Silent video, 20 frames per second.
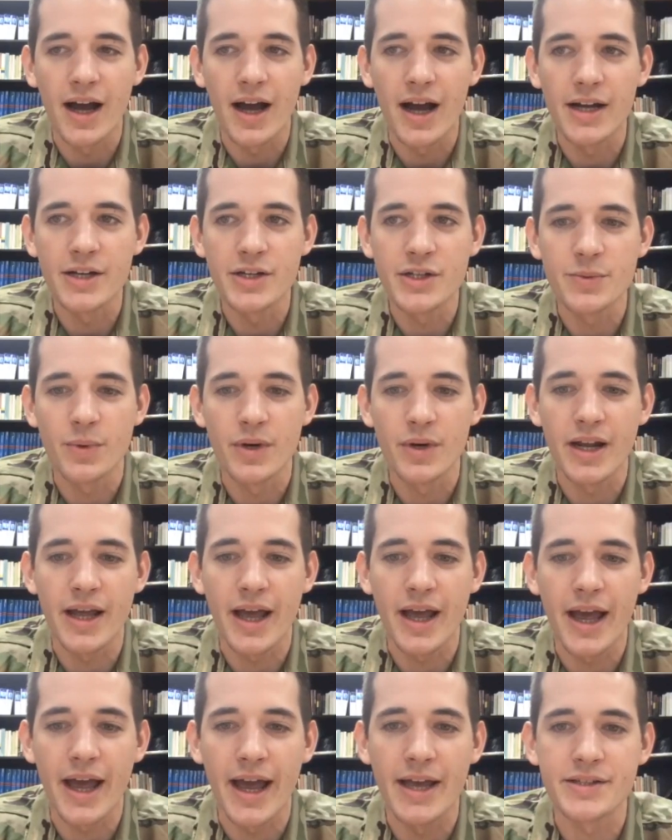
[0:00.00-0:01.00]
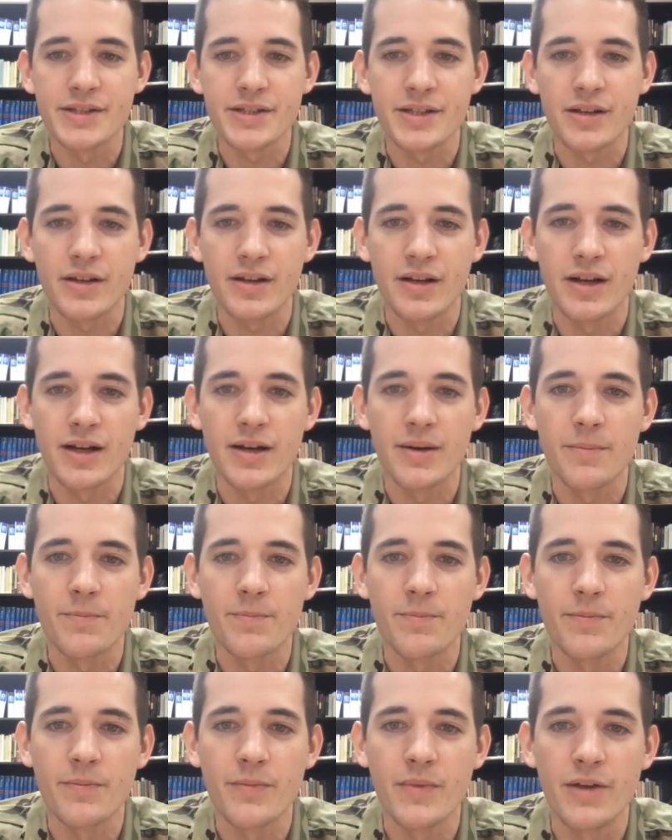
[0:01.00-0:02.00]
I just wanted to ask
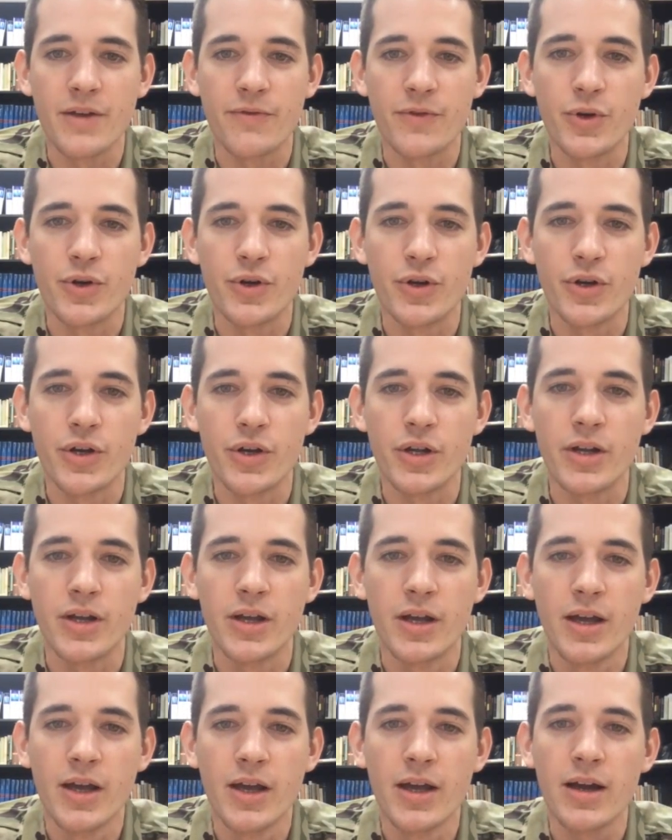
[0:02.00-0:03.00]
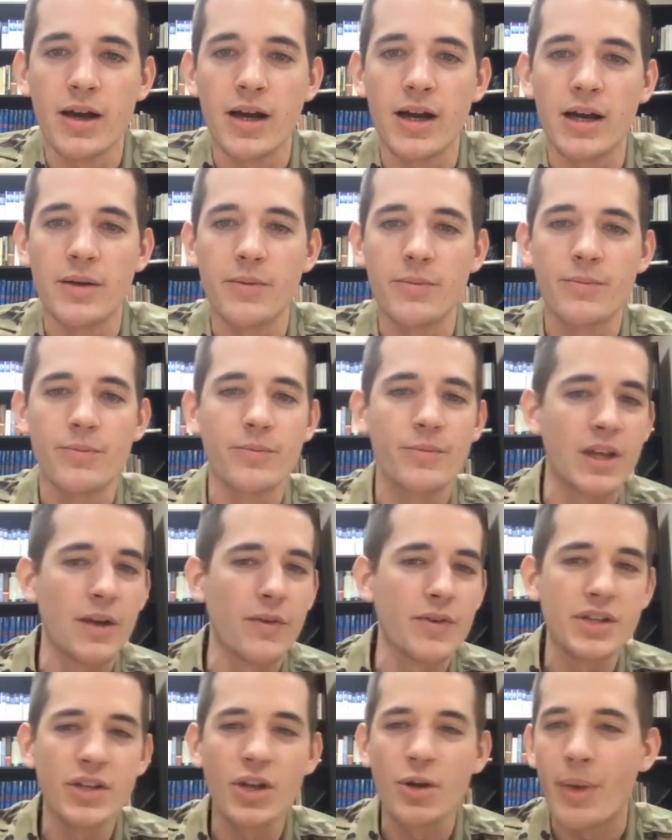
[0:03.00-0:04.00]
if you could uh, give
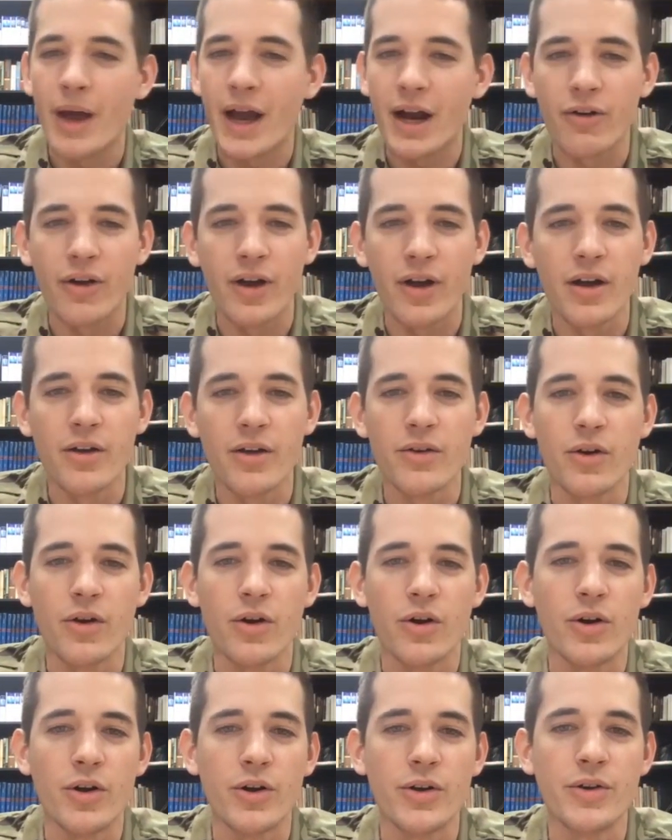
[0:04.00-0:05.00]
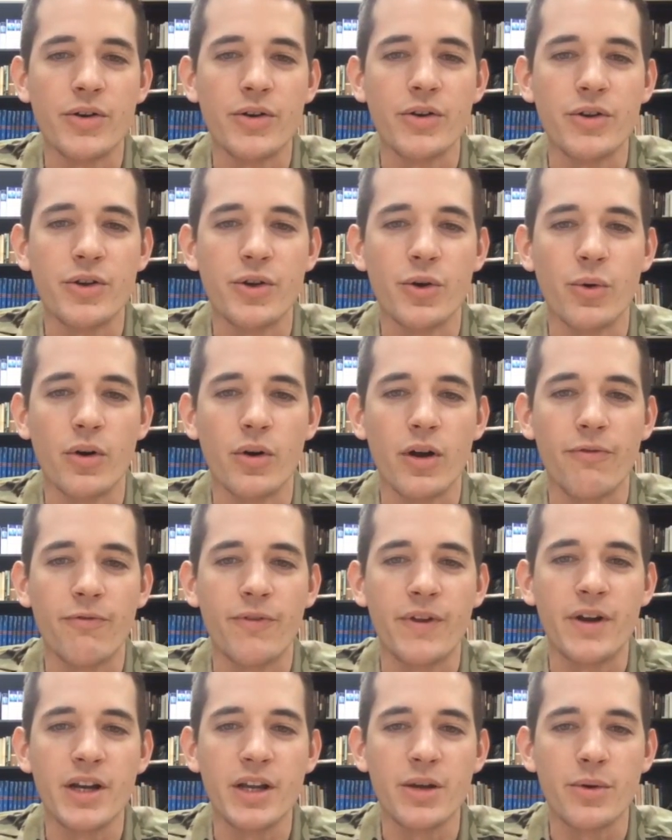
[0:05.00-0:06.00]
us a little background on your
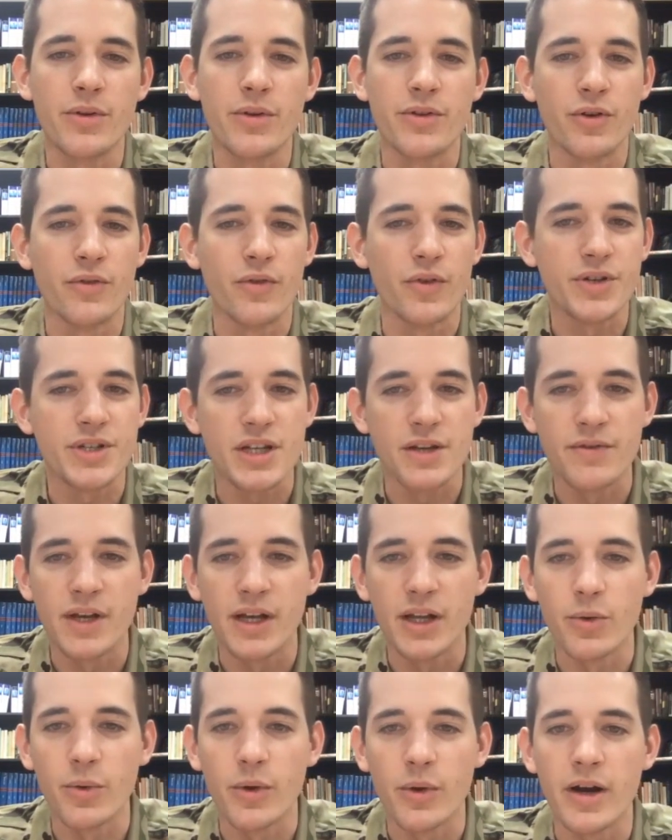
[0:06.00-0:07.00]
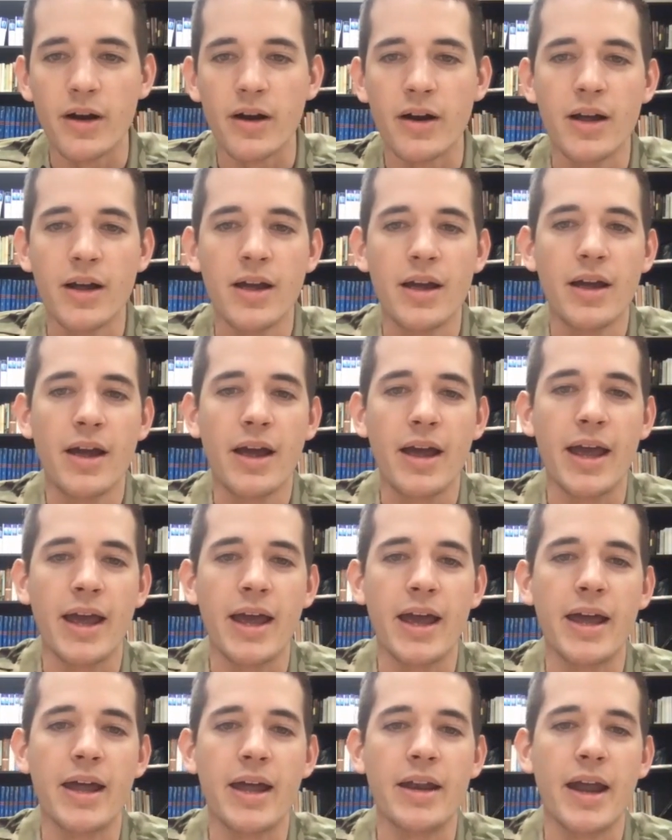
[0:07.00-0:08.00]
affinity with University of Delaware
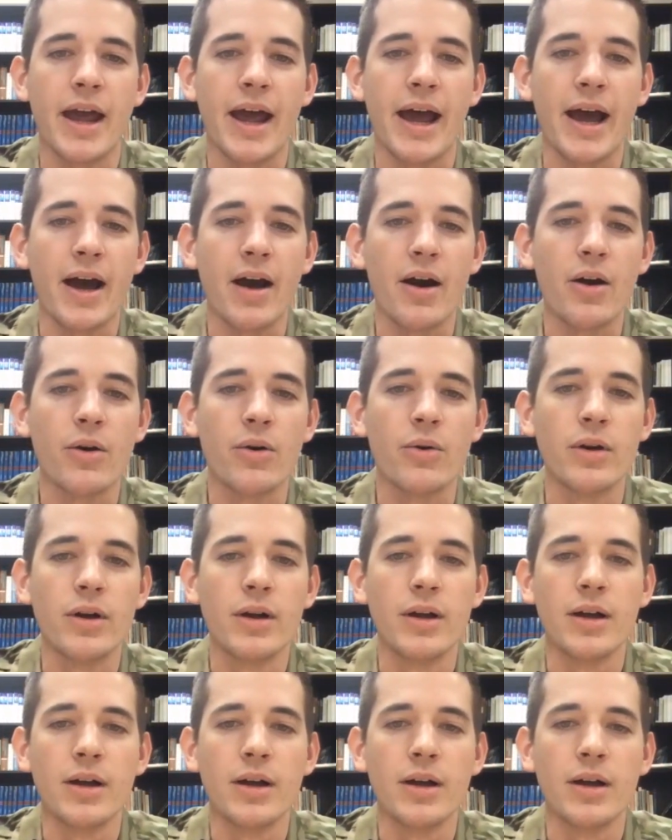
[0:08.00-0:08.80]
and how